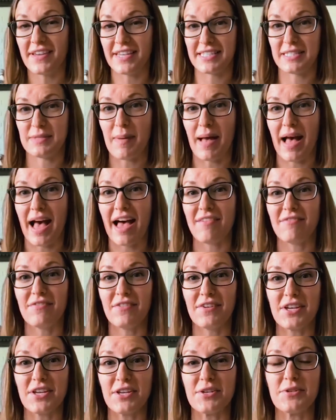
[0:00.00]
spot
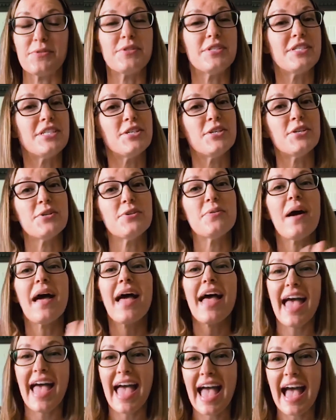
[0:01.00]
for you
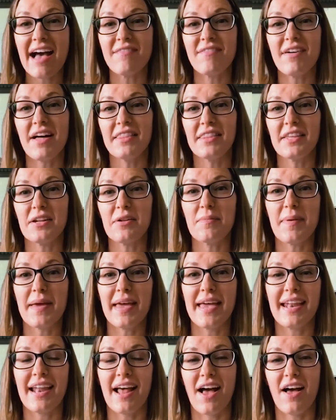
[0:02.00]
to have a little
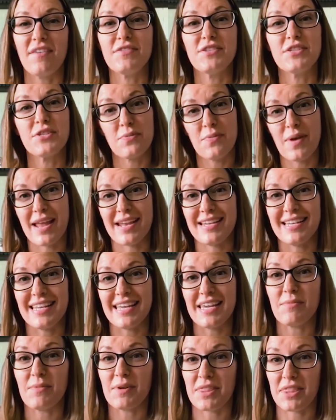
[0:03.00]
bit of
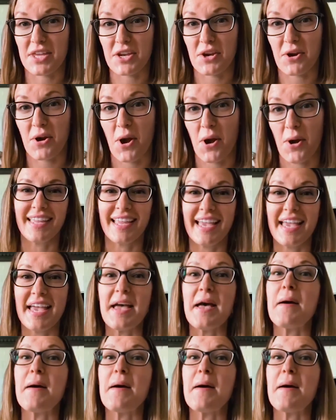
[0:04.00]
serenity within your home.